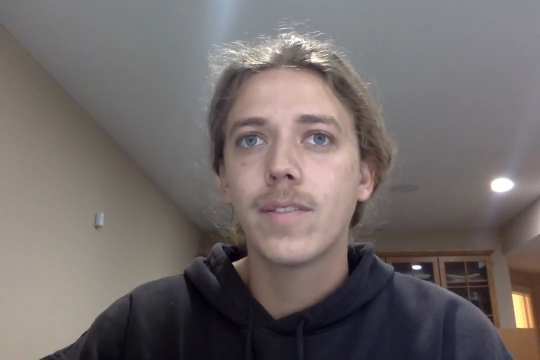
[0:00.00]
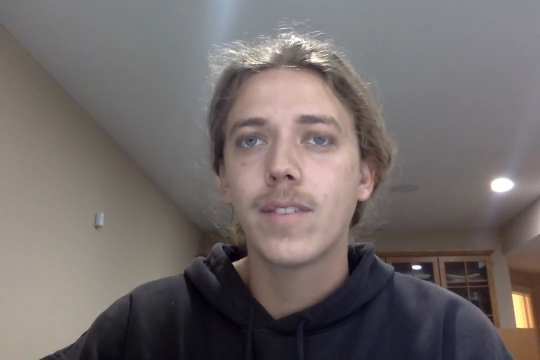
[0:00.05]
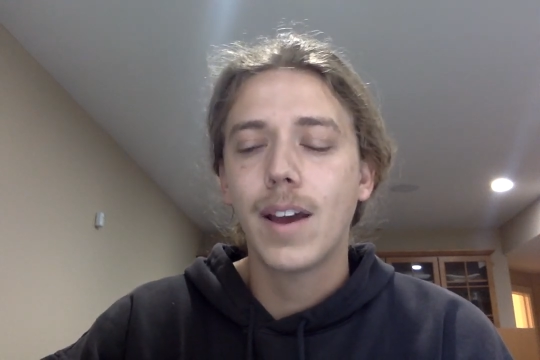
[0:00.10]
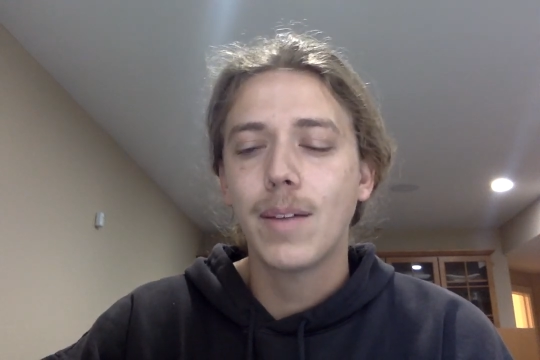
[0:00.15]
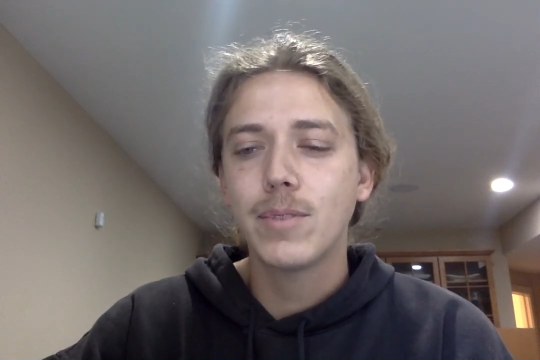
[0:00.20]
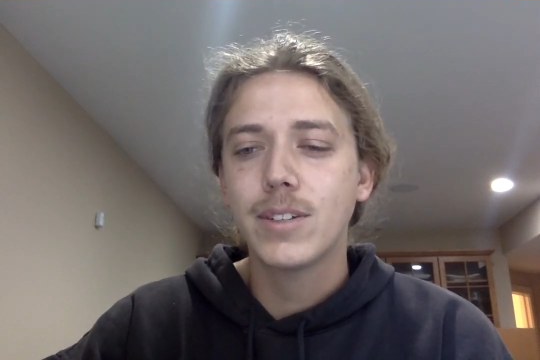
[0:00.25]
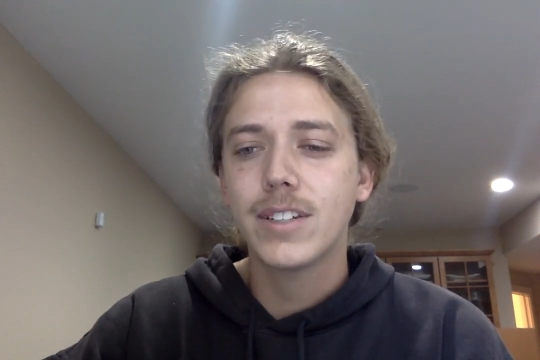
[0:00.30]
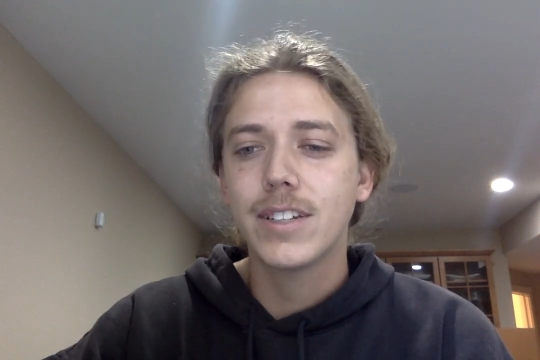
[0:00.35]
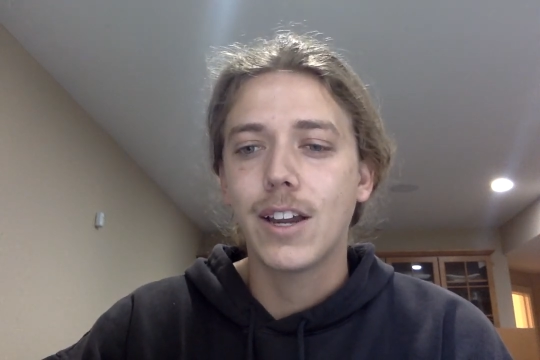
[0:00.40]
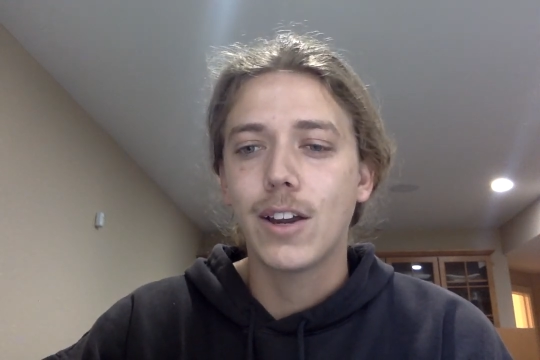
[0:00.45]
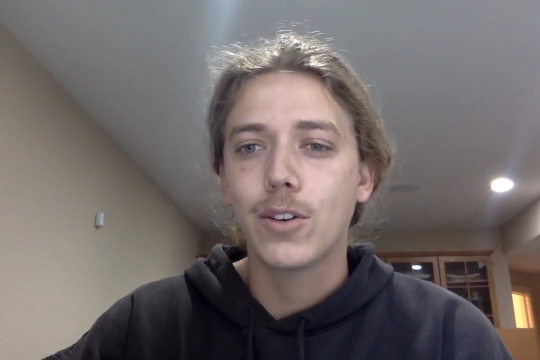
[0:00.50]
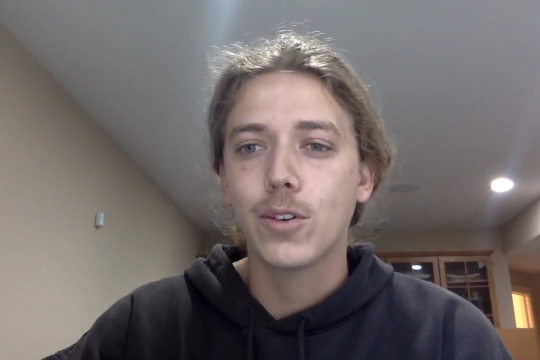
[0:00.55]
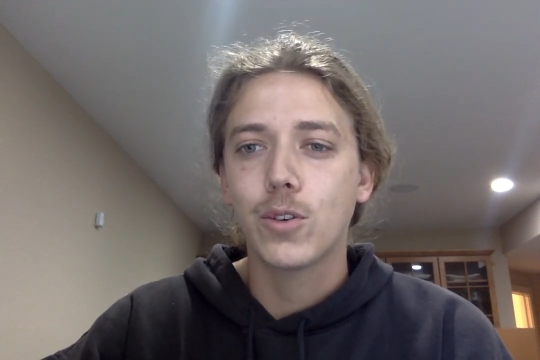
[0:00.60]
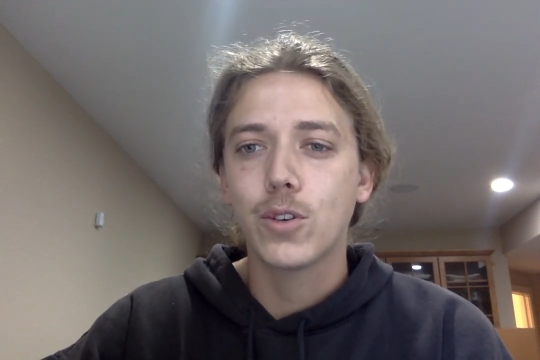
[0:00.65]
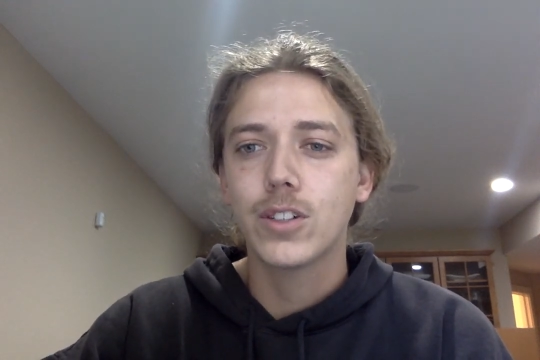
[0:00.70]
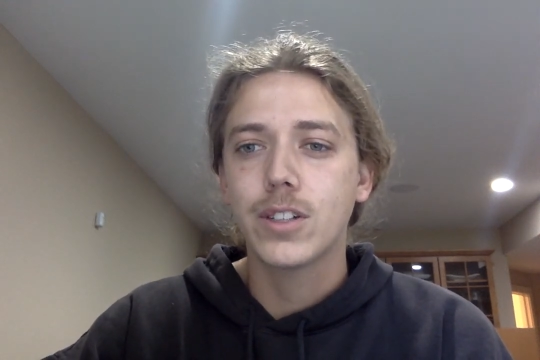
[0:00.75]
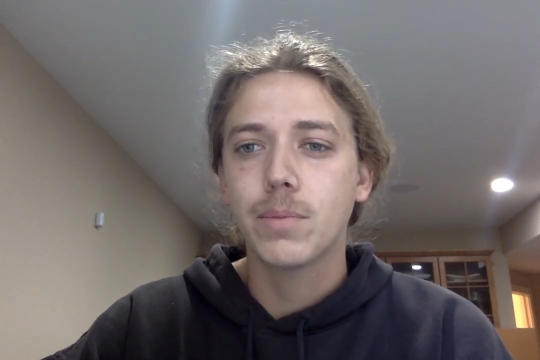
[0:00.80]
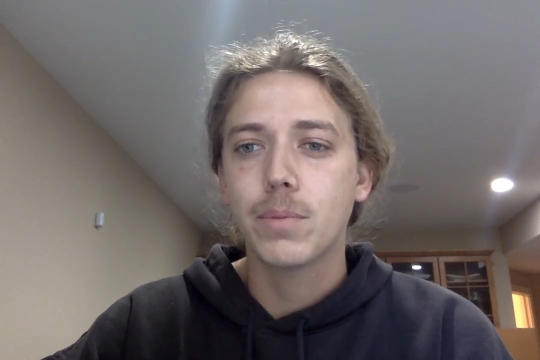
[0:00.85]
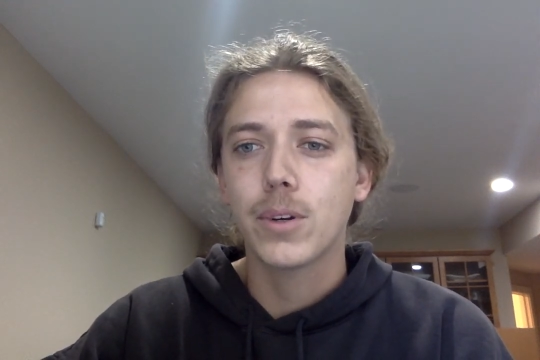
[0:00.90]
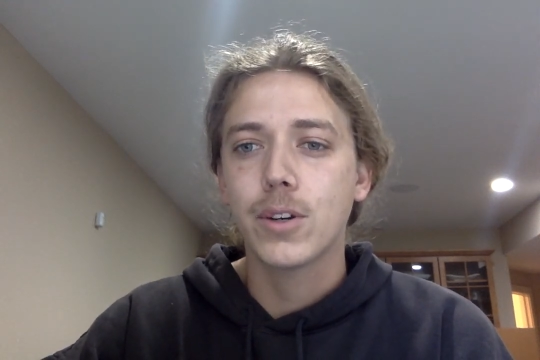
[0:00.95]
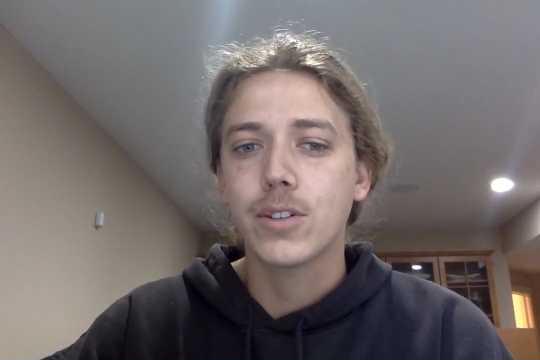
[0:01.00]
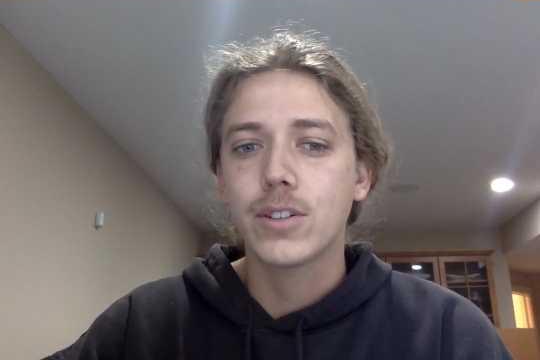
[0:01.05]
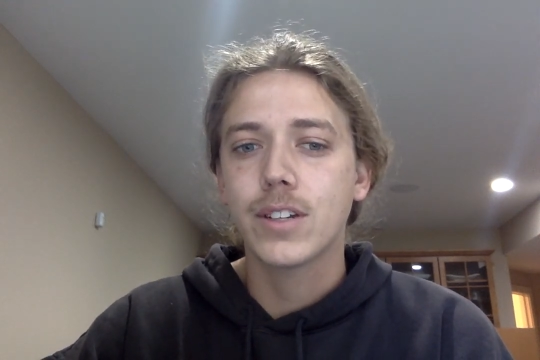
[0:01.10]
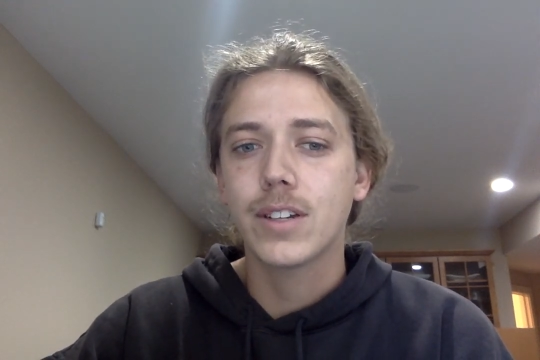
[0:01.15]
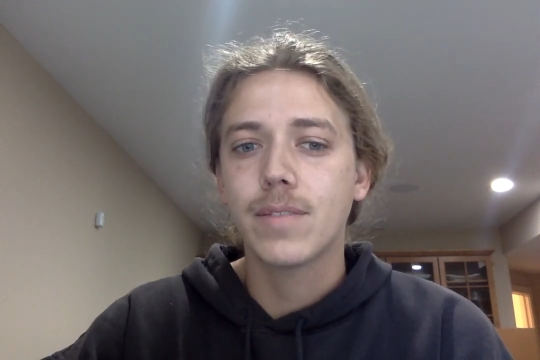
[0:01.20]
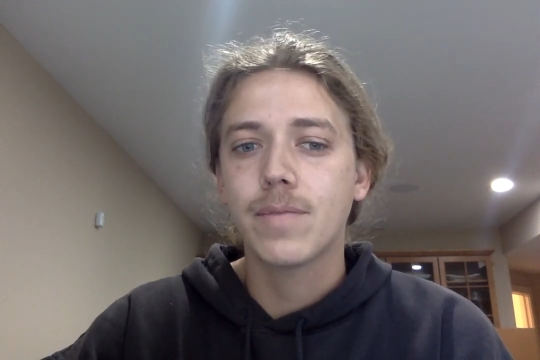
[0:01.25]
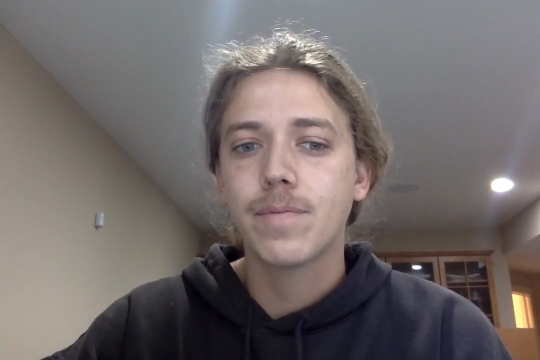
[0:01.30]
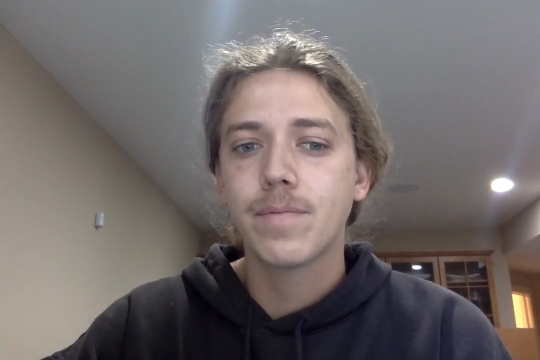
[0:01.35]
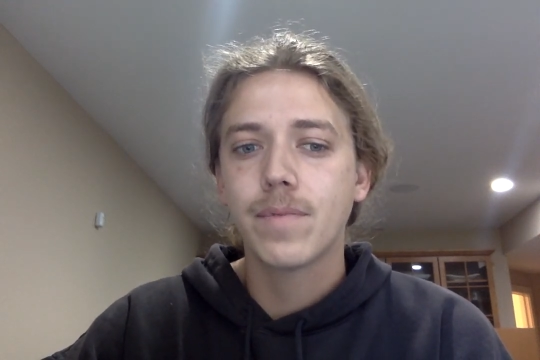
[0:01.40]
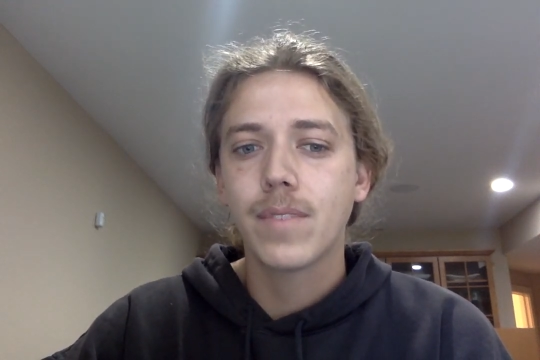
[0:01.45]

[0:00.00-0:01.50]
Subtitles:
I'm just an outdoorsy person.